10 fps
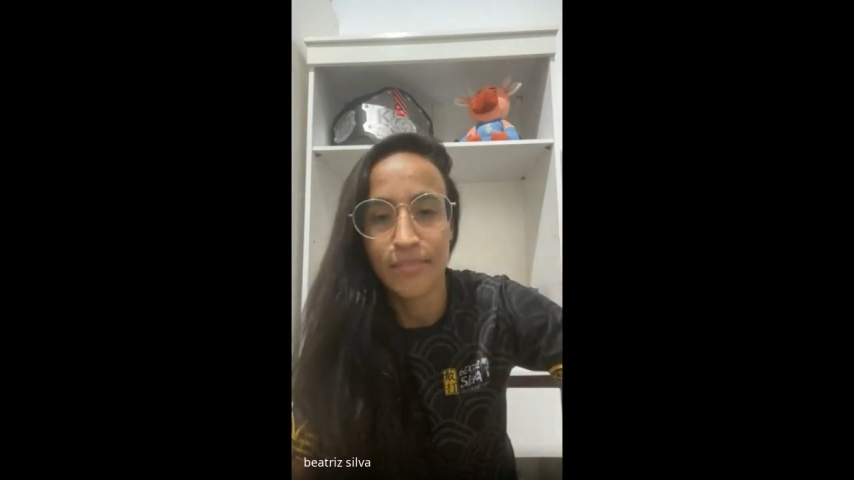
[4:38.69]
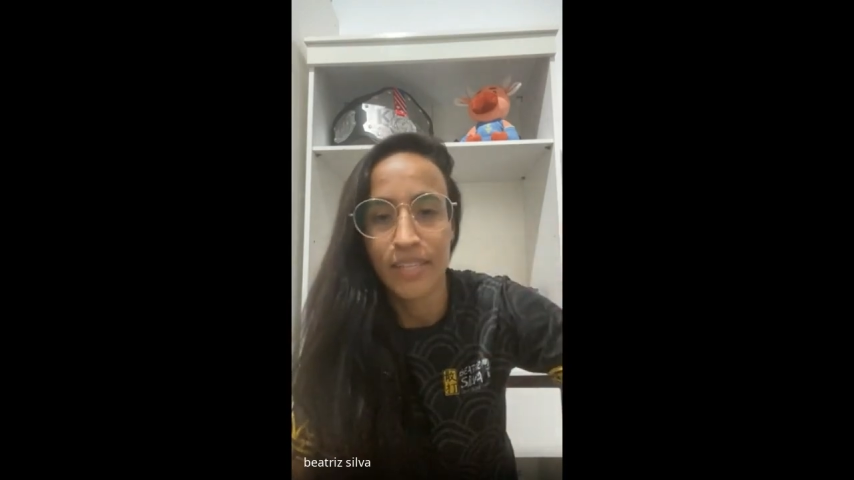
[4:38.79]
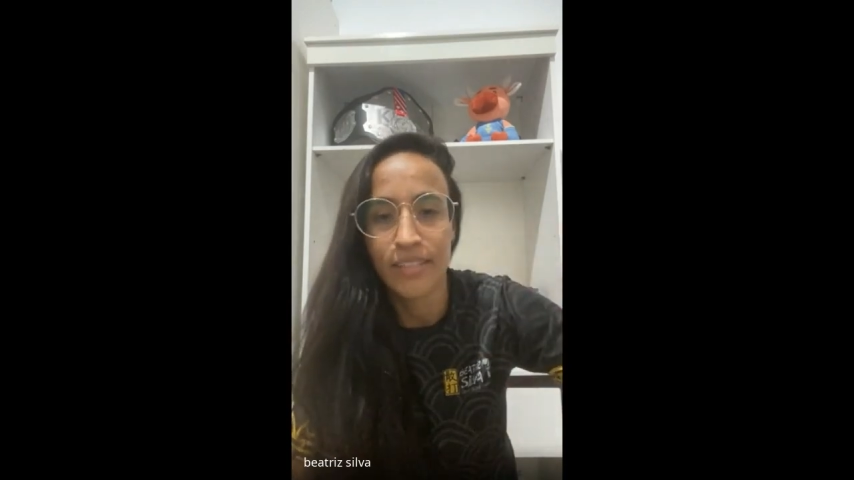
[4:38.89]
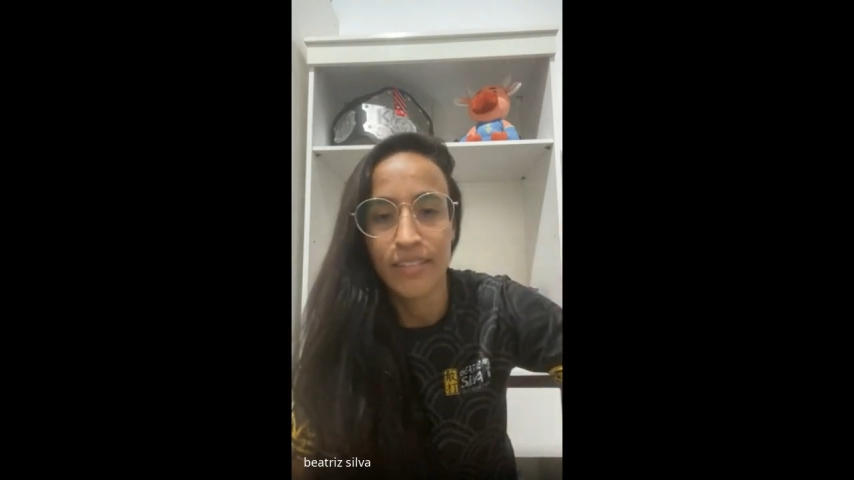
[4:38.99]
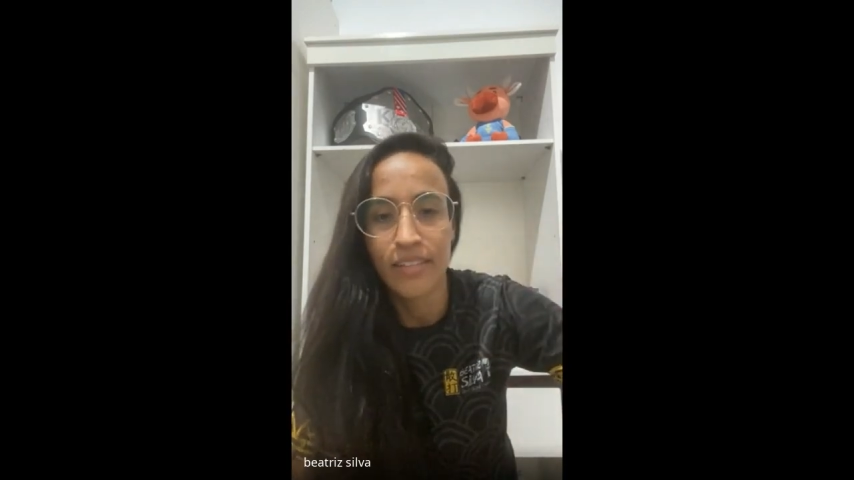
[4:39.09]

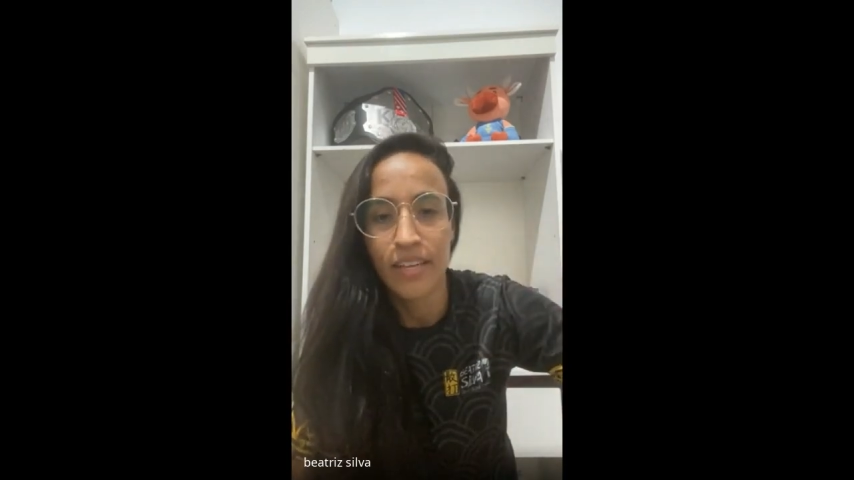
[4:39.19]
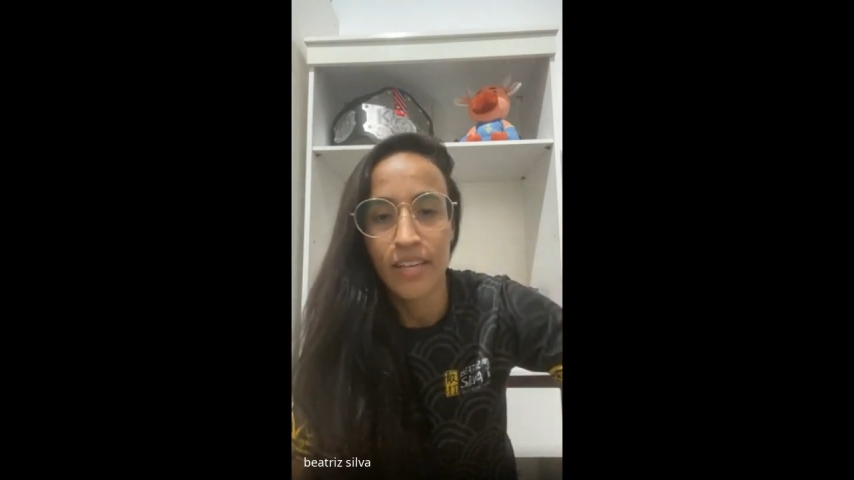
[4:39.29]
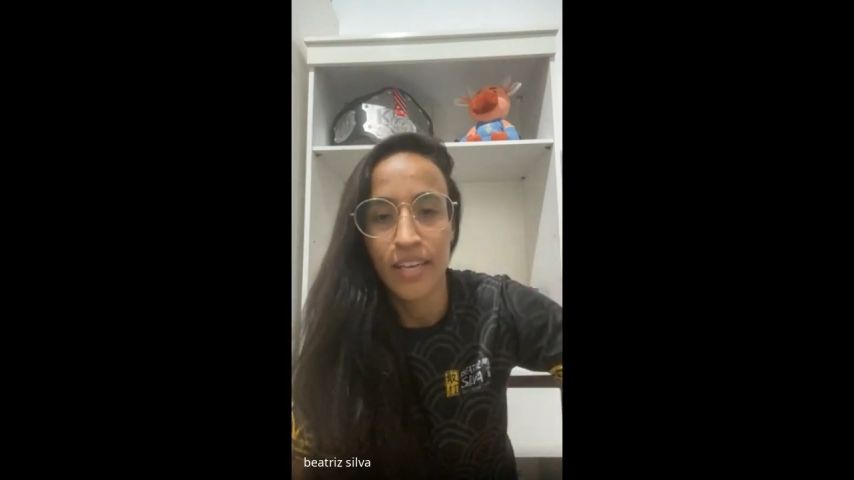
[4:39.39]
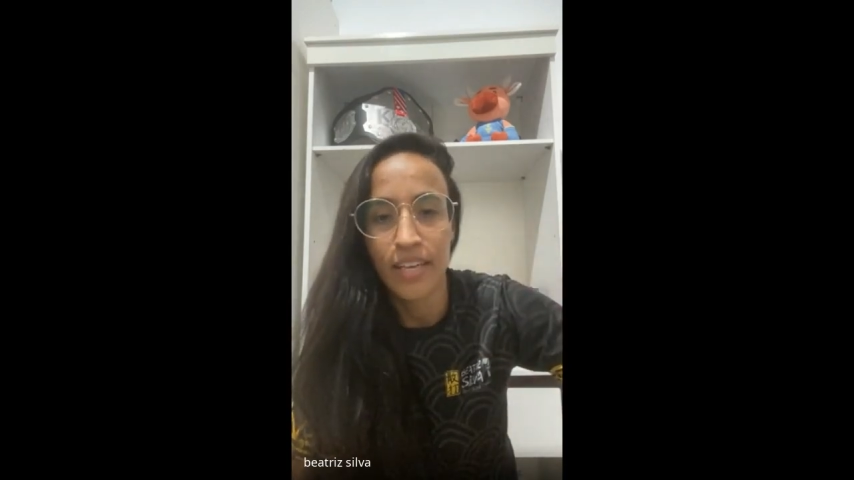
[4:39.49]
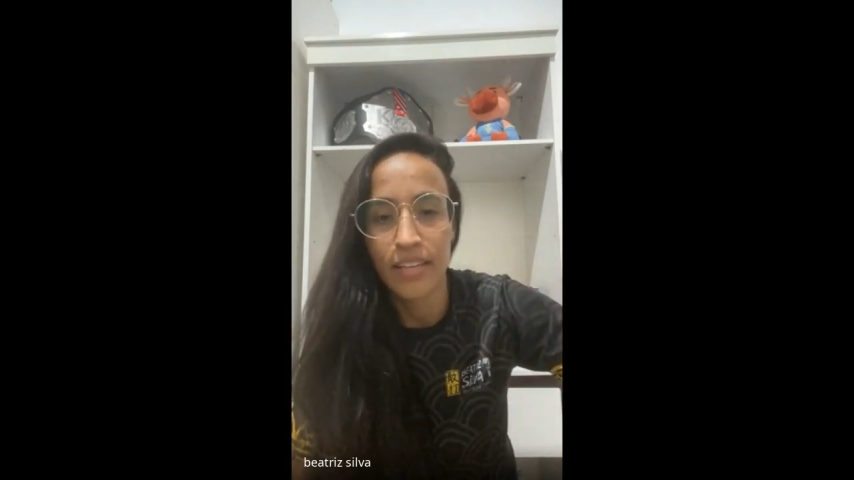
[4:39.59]
been
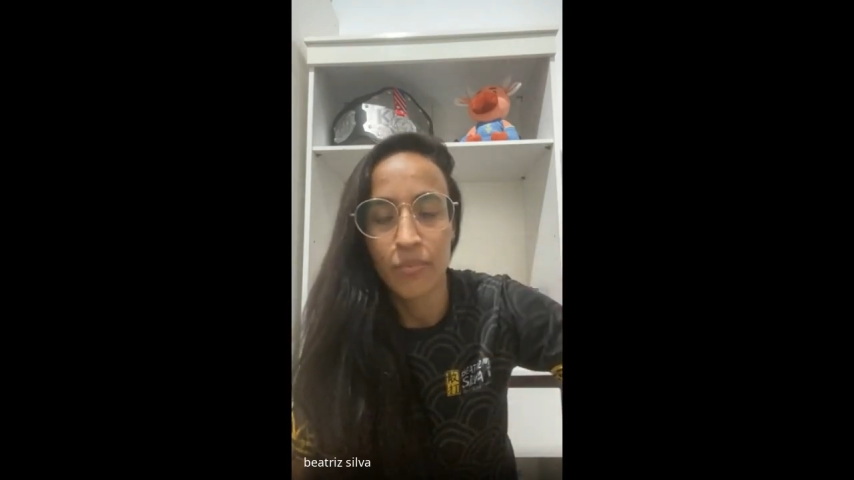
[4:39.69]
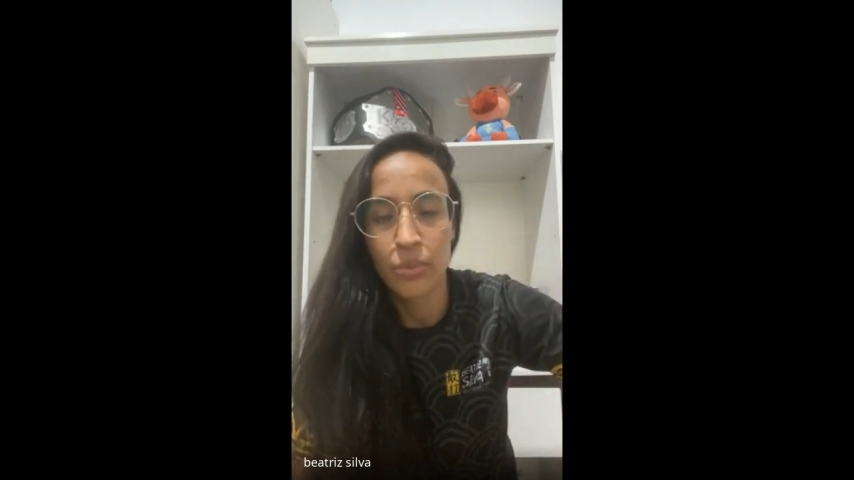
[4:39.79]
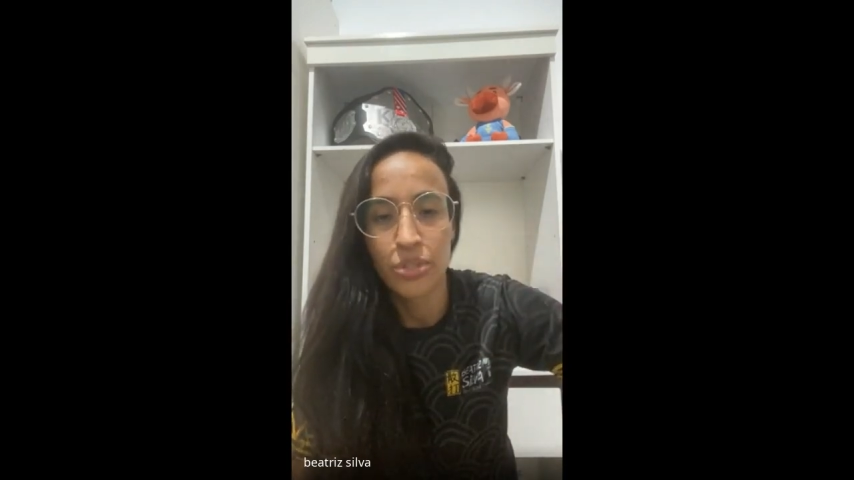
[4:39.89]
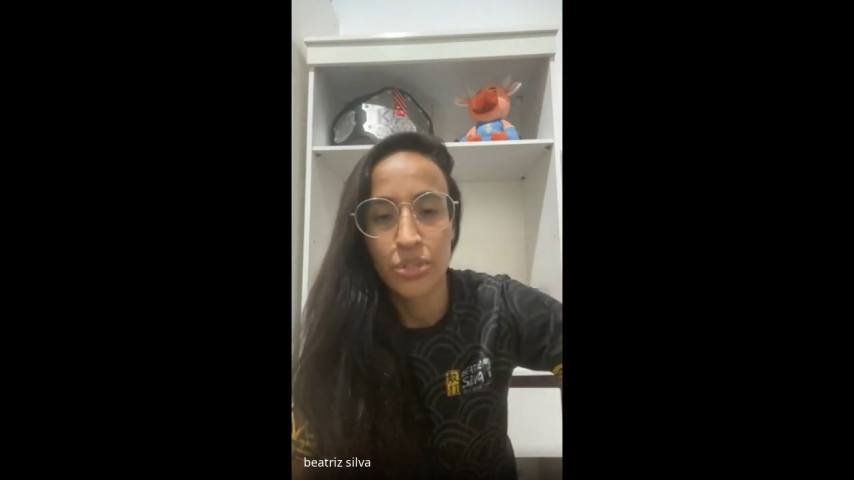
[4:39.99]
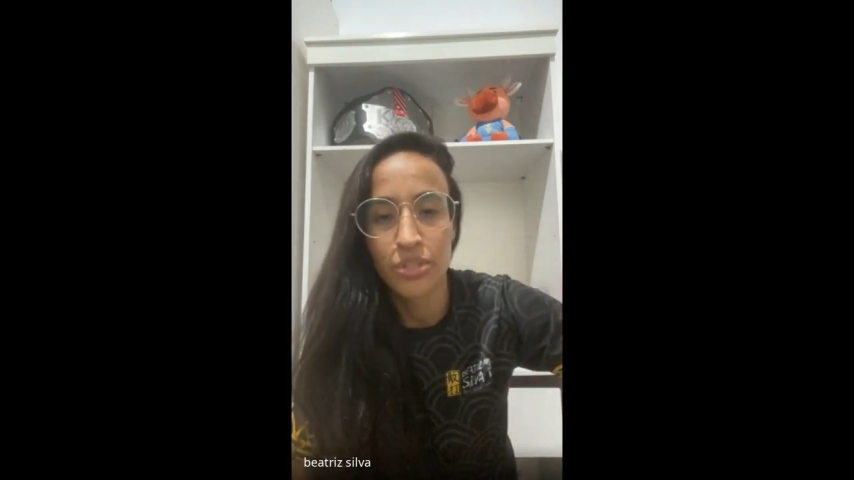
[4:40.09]
in
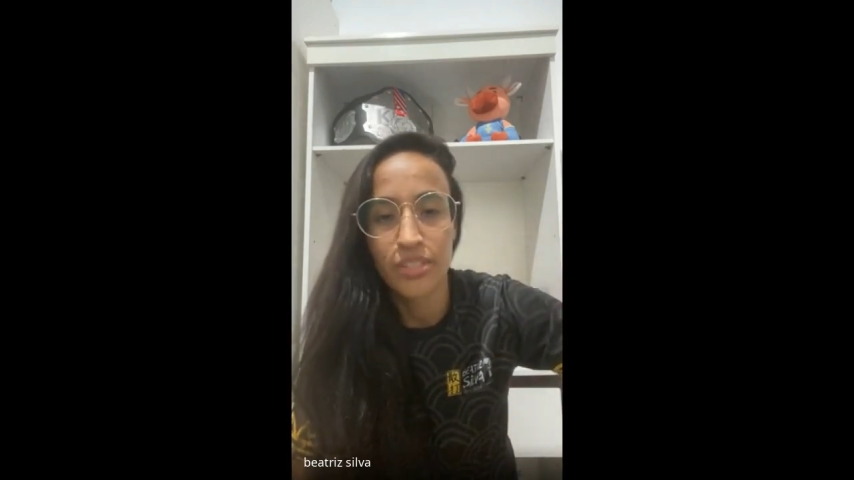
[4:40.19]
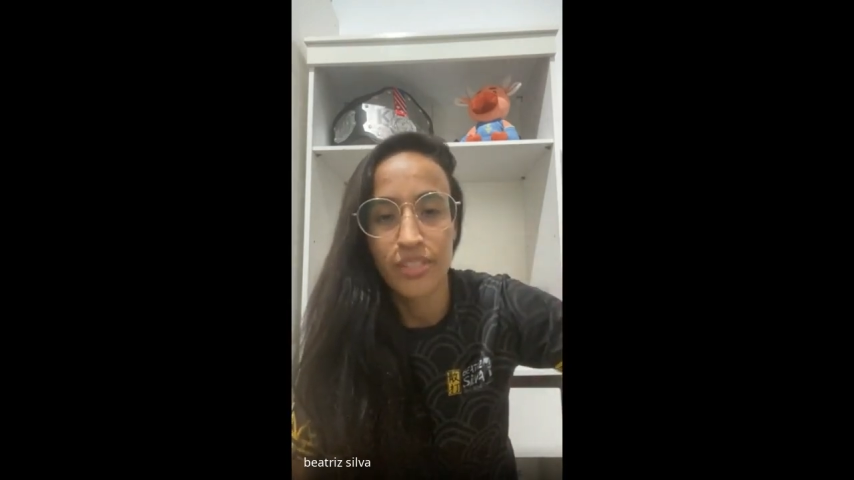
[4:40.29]
wushu